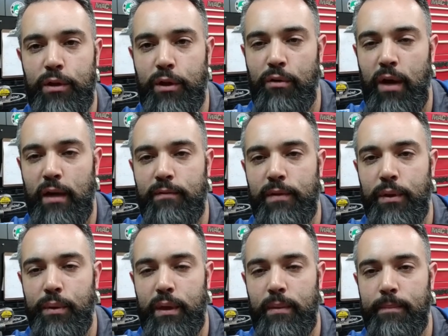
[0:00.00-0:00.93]
with the correct
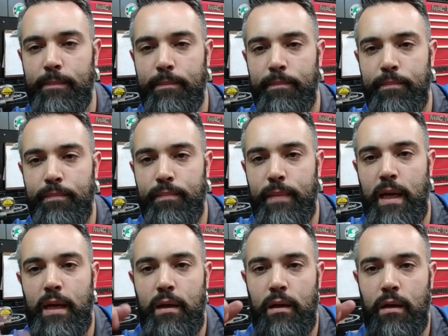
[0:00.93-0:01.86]
fluid.
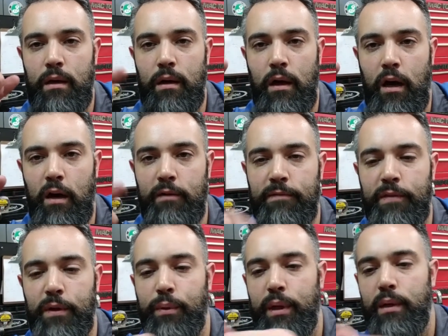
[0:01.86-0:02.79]
On
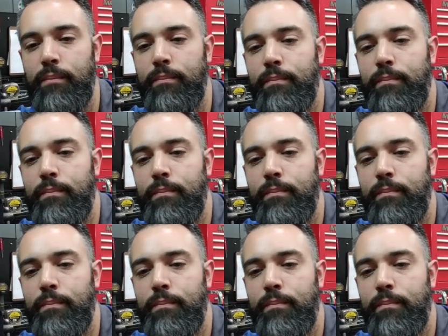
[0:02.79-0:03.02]
fluid.